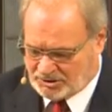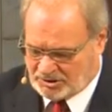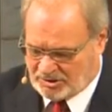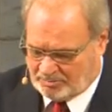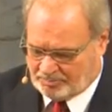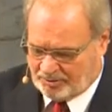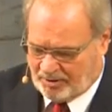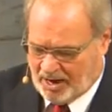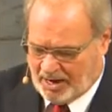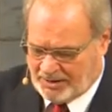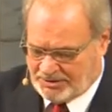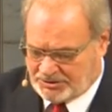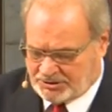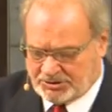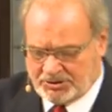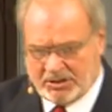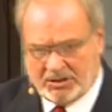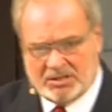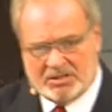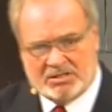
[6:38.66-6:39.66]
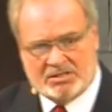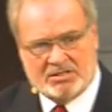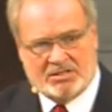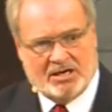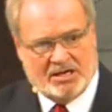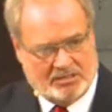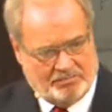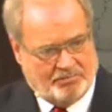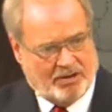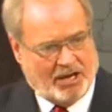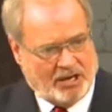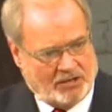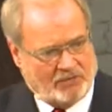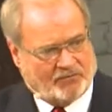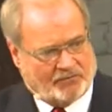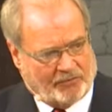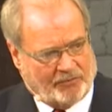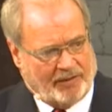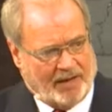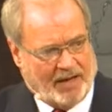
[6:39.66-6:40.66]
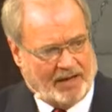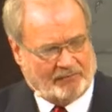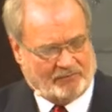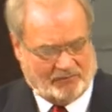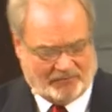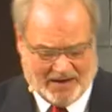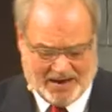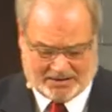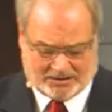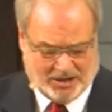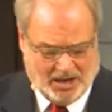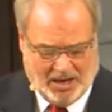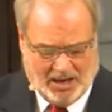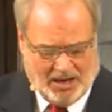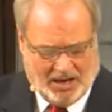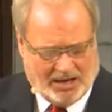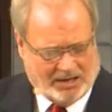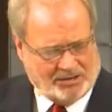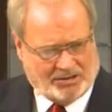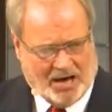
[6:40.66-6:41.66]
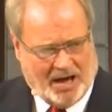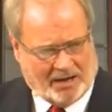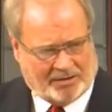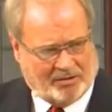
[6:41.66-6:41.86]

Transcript: And he documents the price he paid for that.